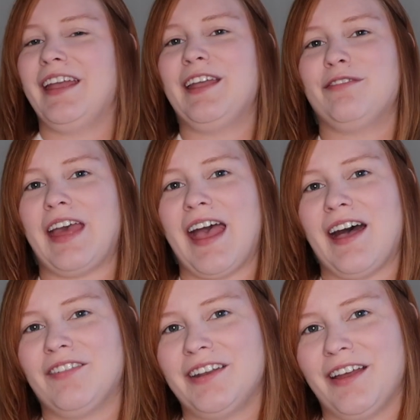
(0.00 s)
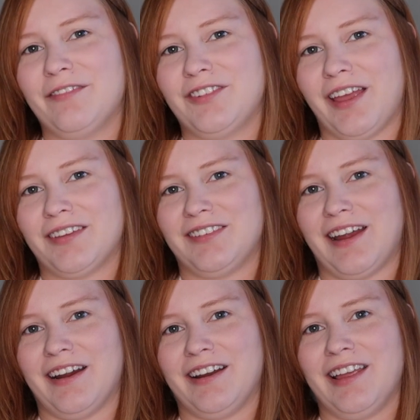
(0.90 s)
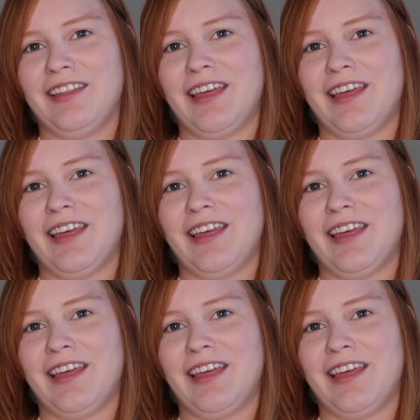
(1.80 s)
if they have enough dexterity,